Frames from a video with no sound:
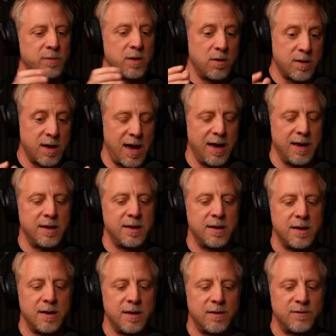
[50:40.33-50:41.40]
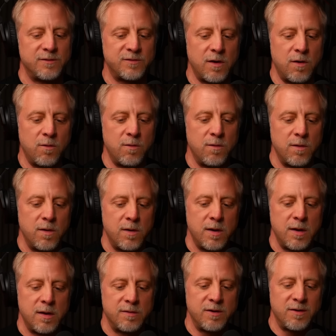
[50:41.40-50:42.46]
Okay. So
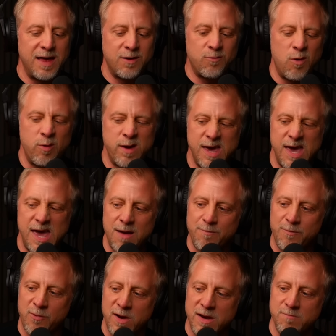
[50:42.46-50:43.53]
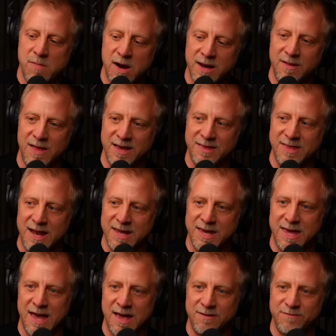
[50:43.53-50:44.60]
they're like, well, we can't print money like that
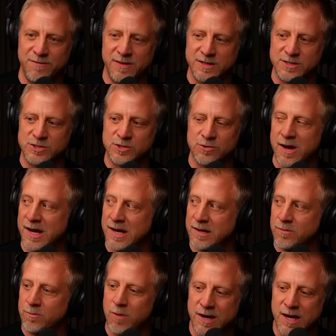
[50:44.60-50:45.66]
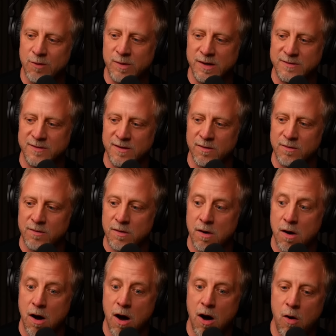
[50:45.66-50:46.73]
again for this trade. What can we do?
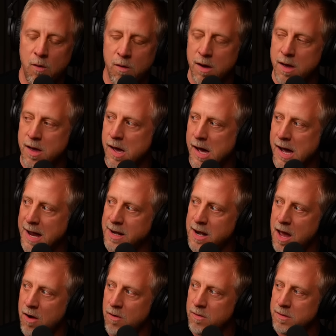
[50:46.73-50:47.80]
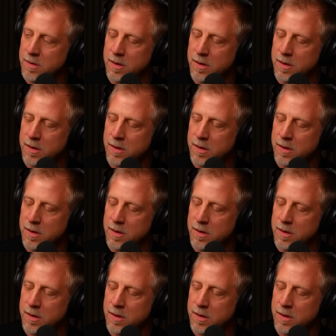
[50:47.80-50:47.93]
Oh, I know.